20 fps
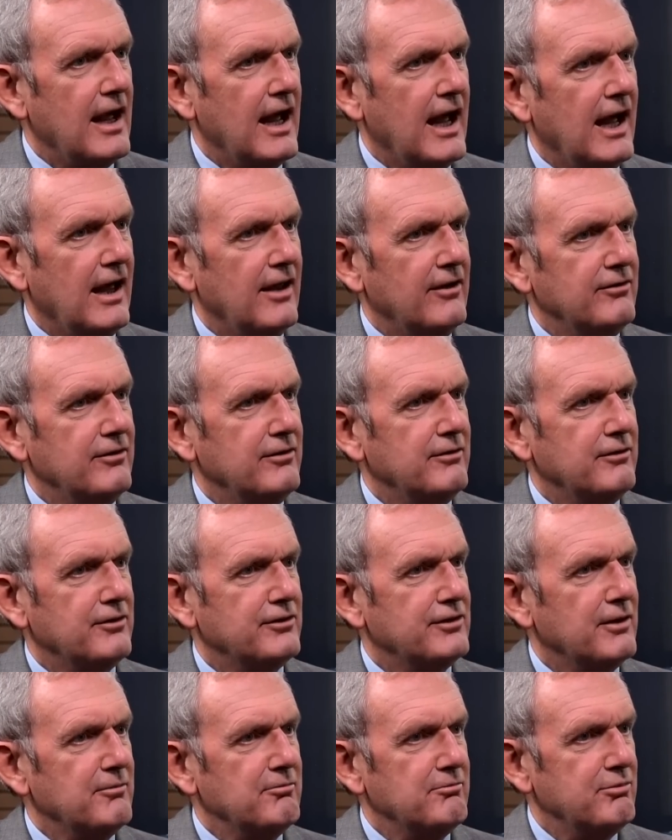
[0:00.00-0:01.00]
And
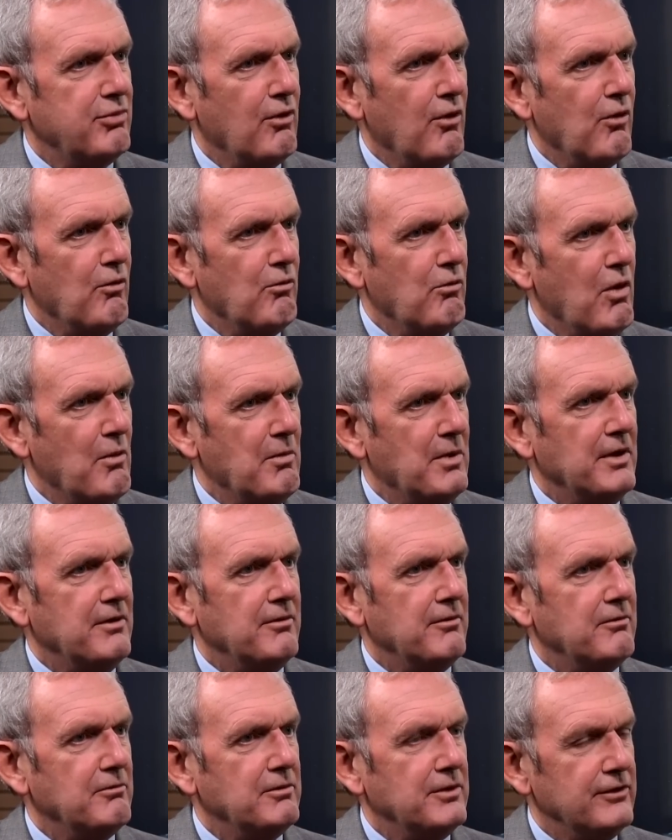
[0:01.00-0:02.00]
some poor
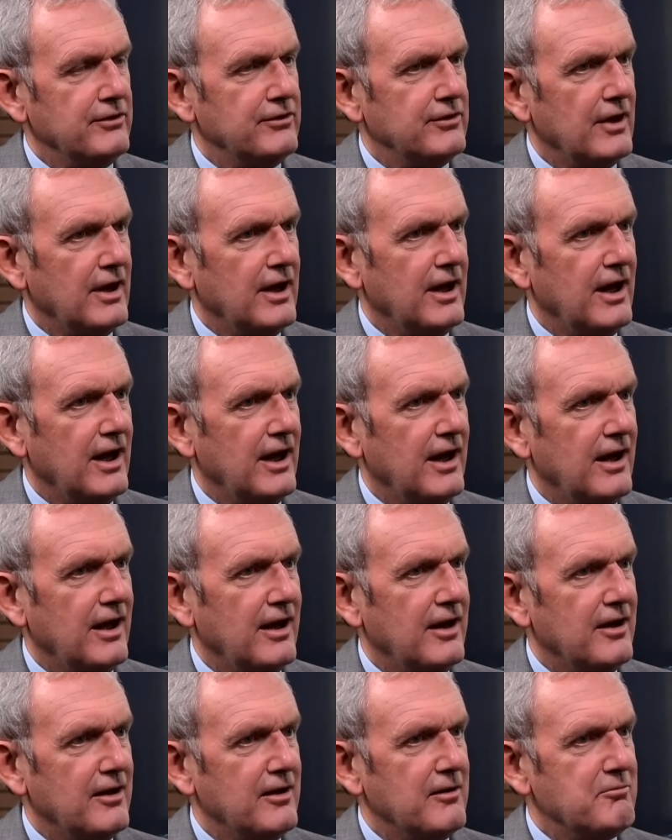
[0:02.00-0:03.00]
woman was
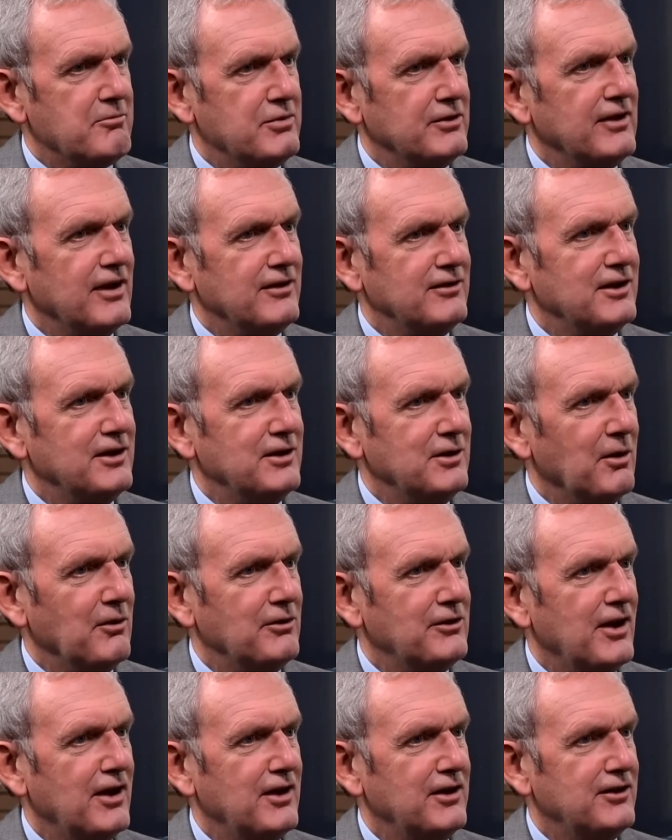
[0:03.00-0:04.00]
presented an
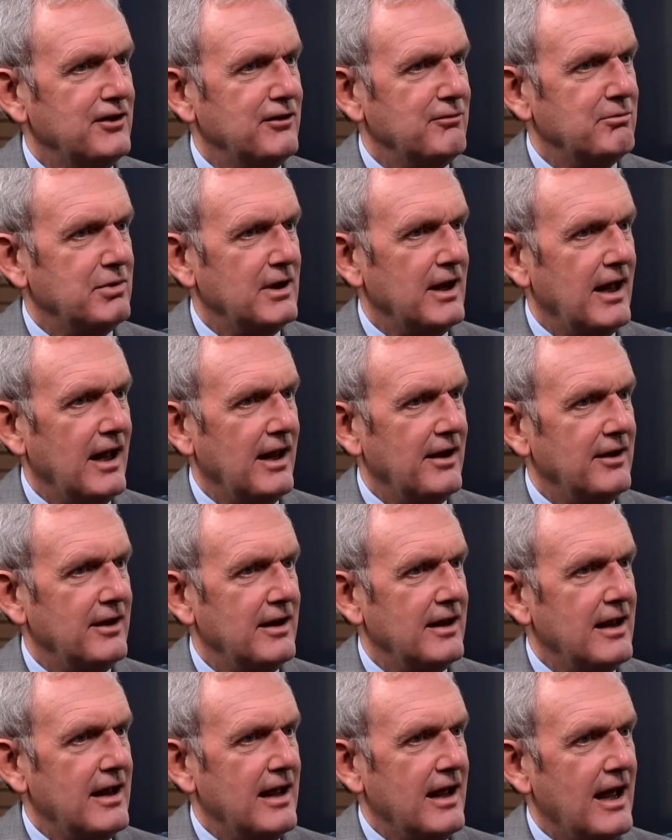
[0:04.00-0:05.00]
alternative plan.
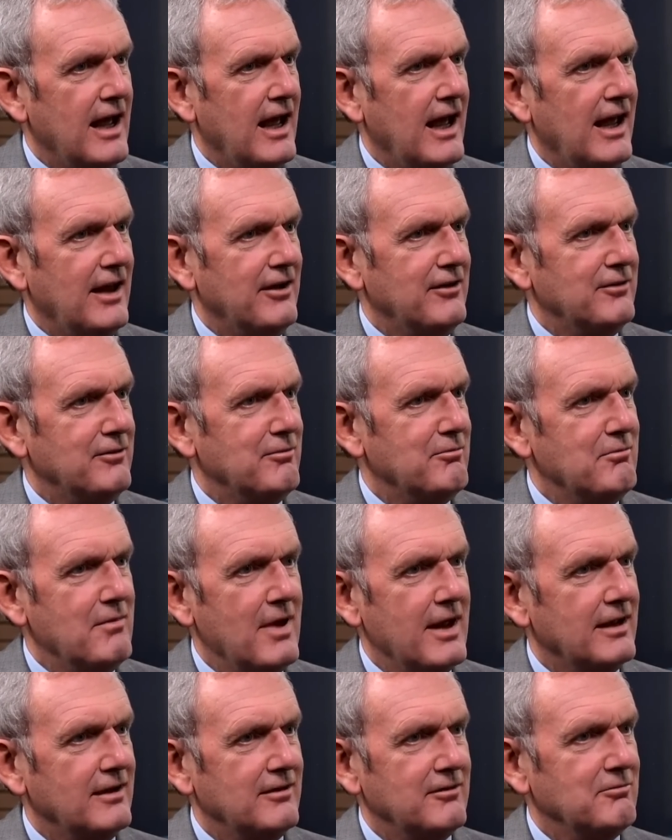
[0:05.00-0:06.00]
And
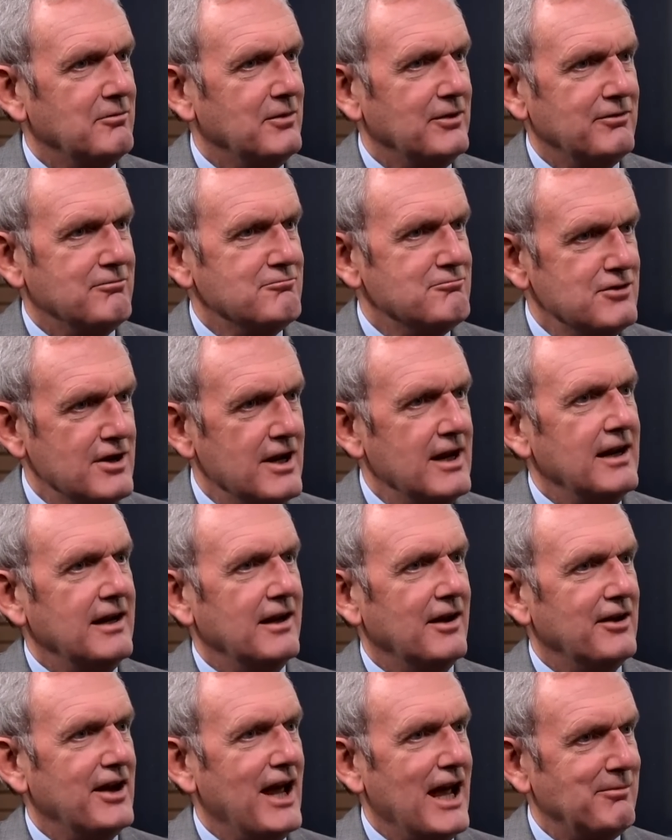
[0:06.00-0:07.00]
Meghan was really
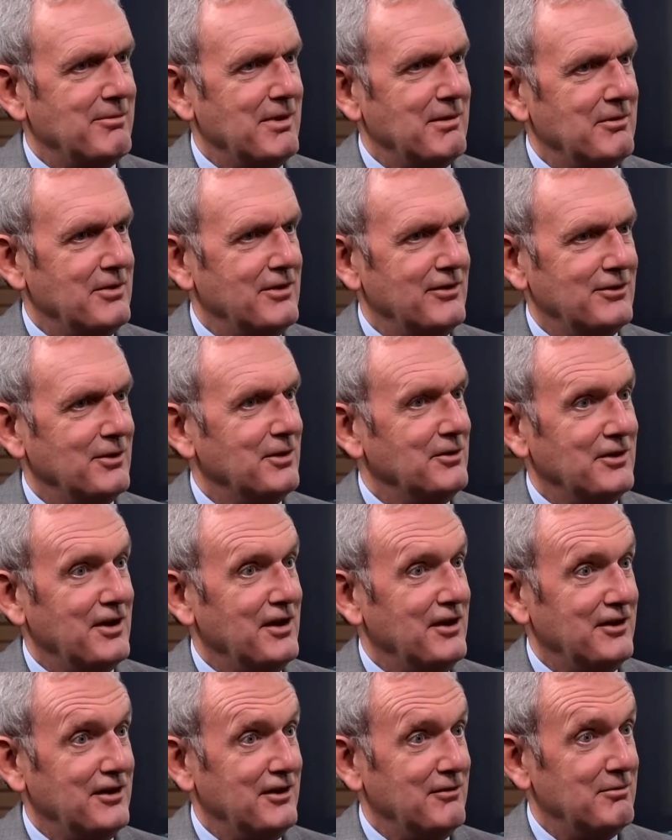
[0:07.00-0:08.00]
unhappy with this
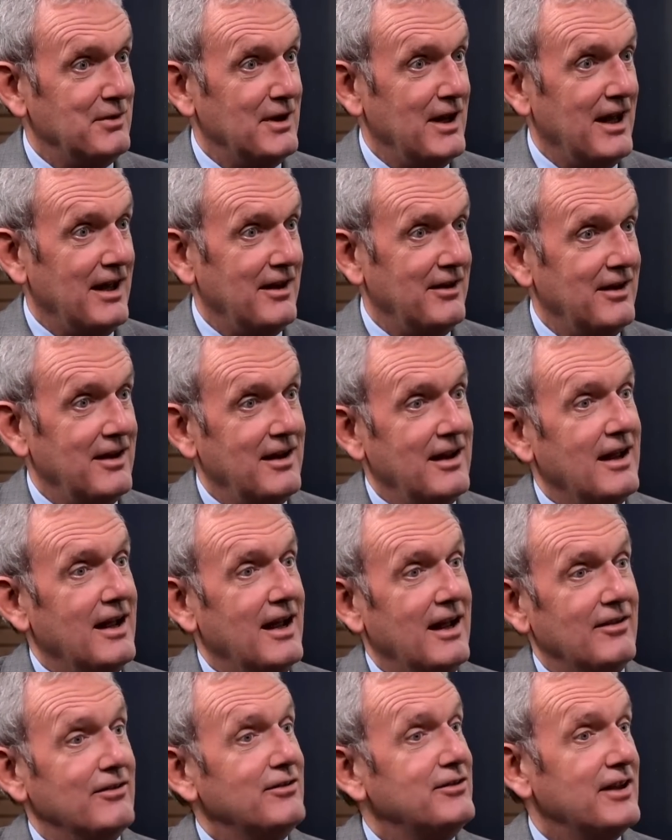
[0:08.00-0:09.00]
alternative plan
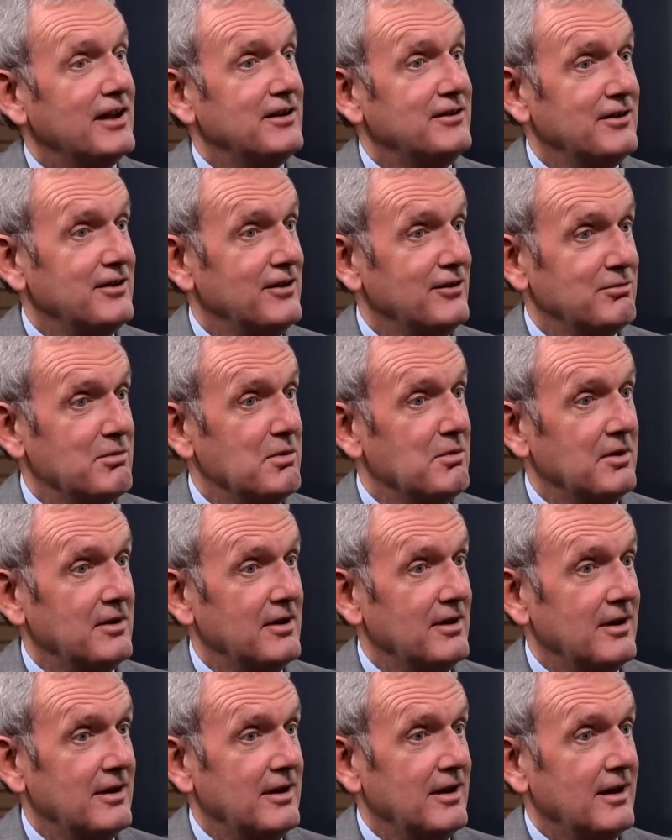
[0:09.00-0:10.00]
and said to this
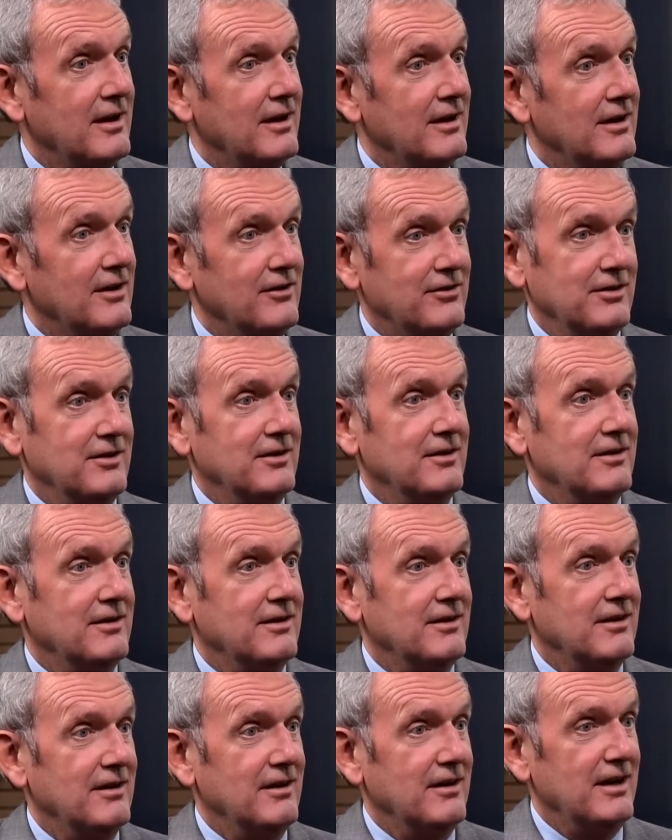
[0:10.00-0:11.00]
woman, listen,
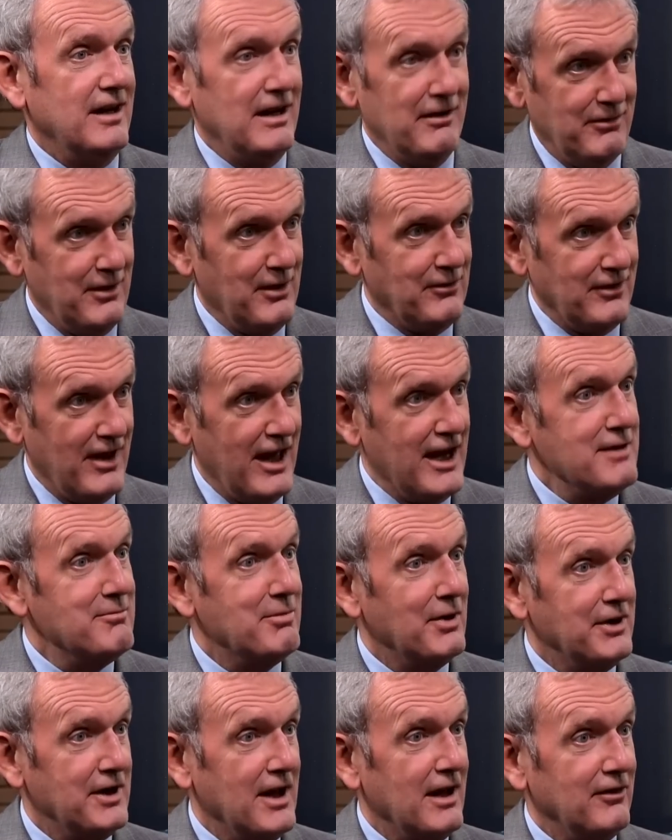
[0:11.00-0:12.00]
if there's
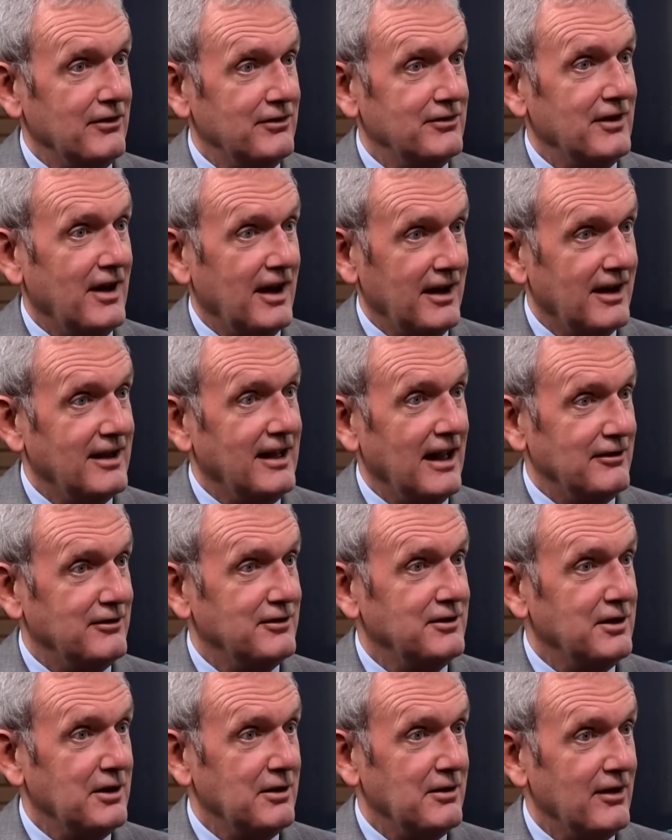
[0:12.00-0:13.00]
anybody else I can get to
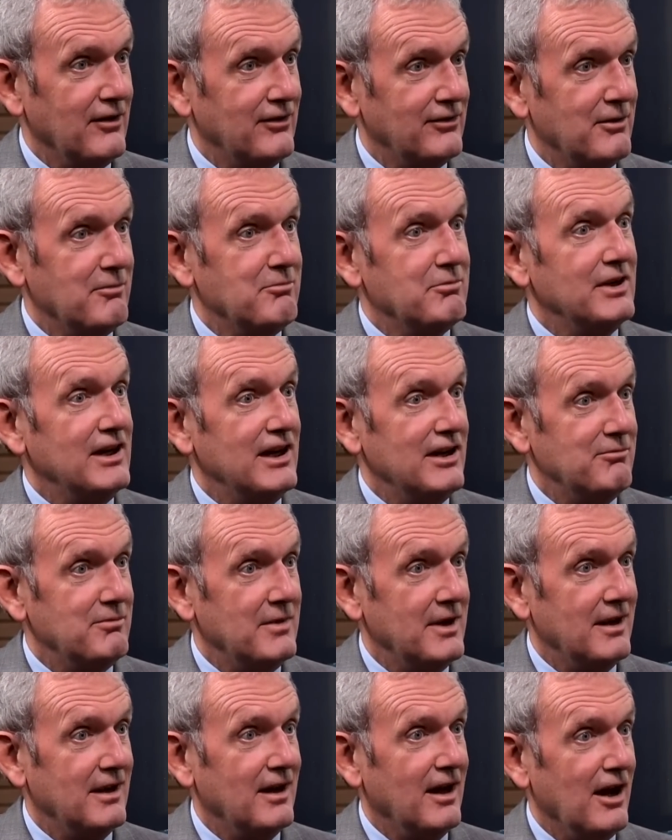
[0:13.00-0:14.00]
do this, believe
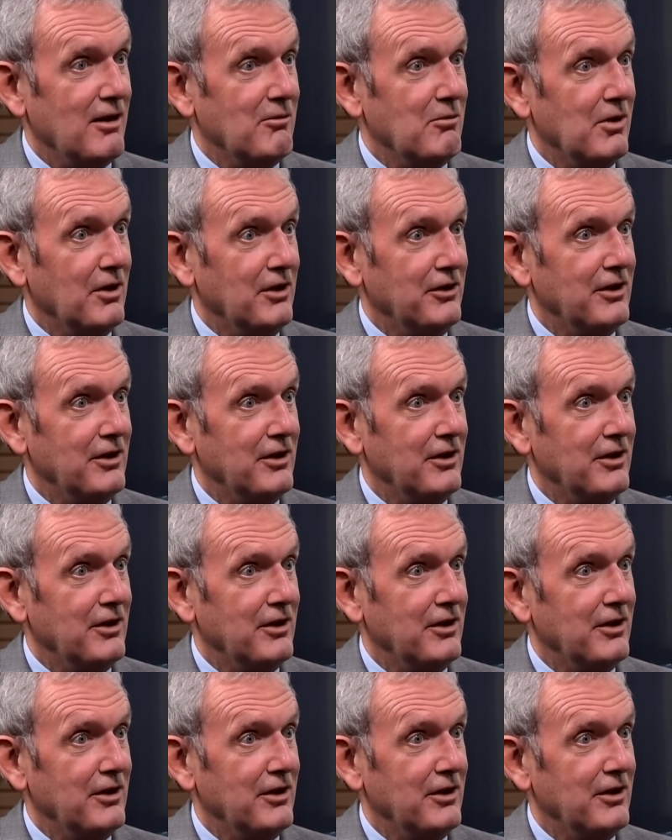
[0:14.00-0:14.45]
me, I would.